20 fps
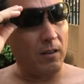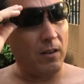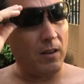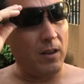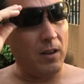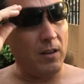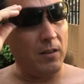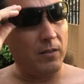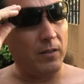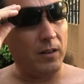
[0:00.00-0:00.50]

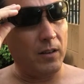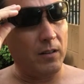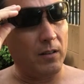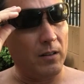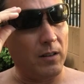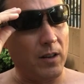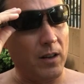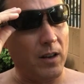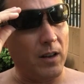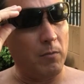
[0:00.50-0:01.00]
East
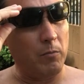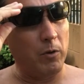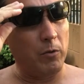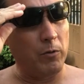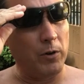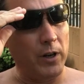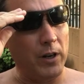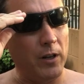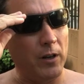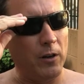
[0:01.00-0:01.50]
LA
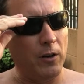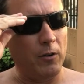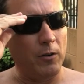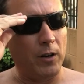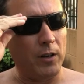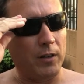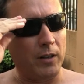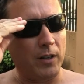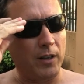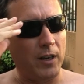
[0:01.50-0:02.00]
burrito
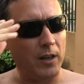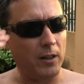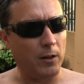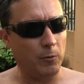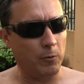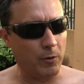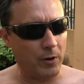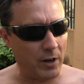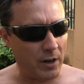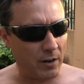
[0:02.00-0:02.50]
at Tequila
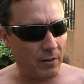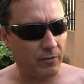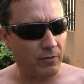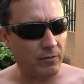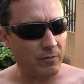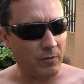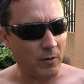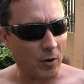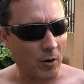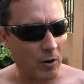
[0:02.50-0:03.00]
Reef.
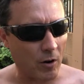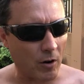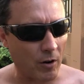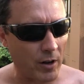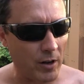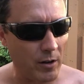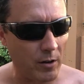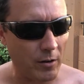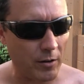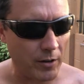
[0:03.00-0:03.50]
Oh,
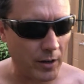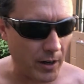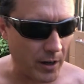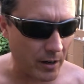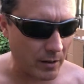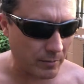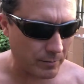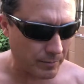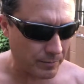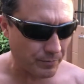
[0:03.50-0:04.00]
hell yeah.
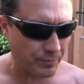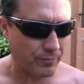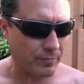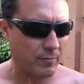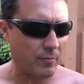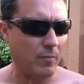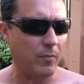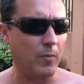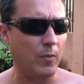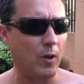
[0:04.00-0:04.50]

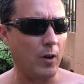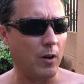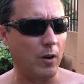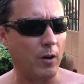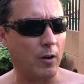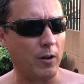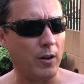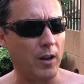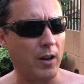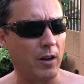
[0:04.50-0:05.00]

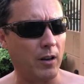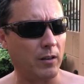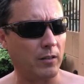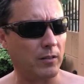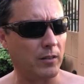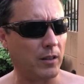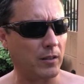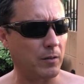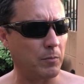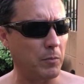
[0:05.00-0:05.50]
Oh, yeah.
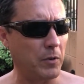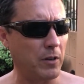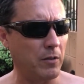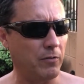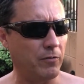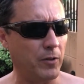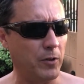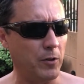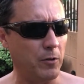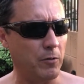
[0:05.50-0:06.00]
That's some good
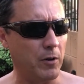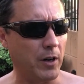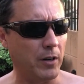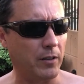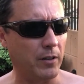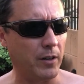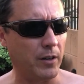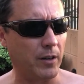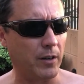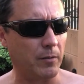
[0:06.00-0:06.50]
food right
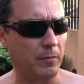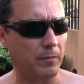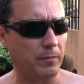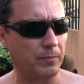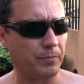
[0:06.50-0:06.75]
there.